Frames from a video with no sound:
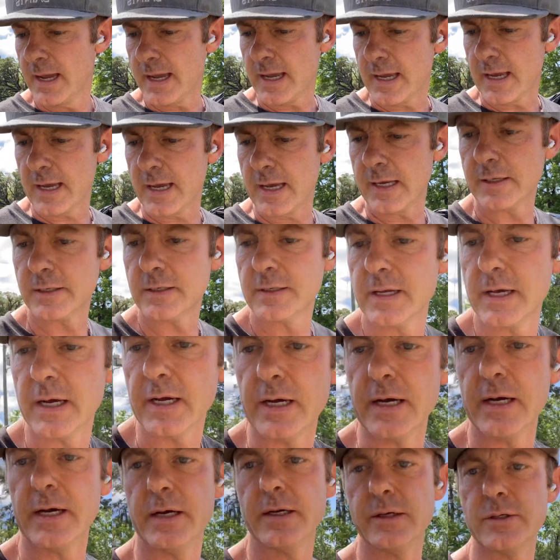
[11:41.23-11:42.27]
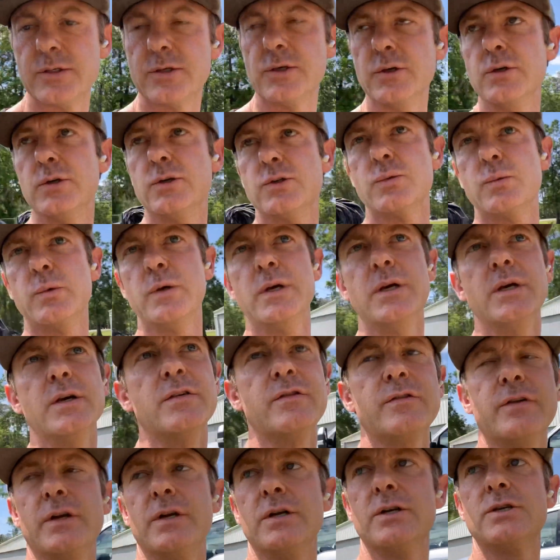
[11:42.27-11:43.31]
And as soon as we
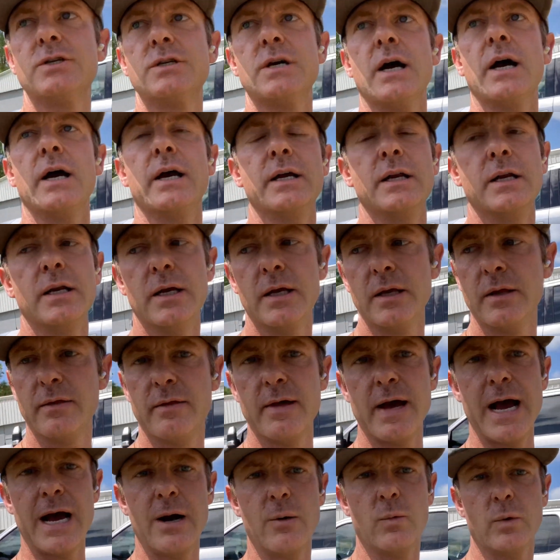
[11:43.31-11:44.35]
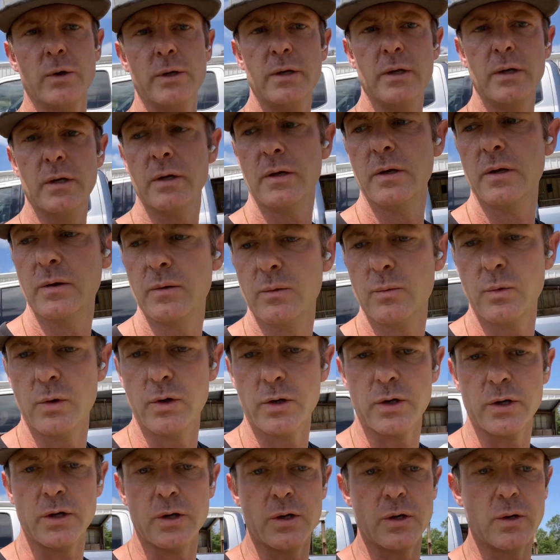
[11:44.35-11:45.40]
finish tightening that one, we're
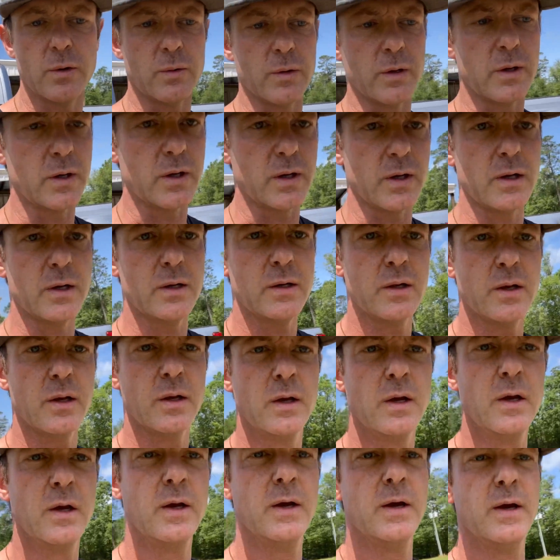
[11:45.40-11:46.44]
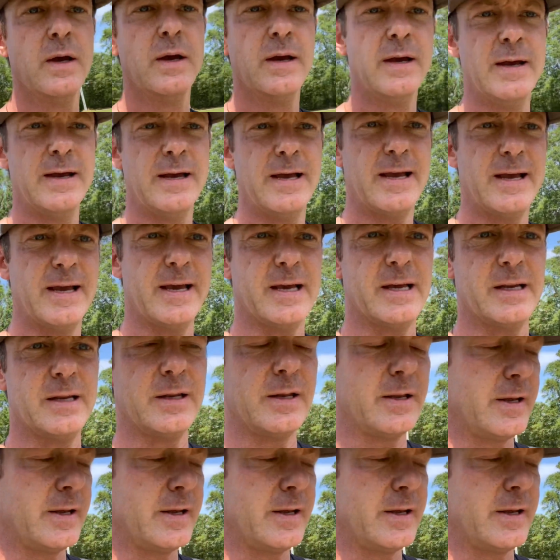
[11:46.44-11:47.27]
going to go ahead and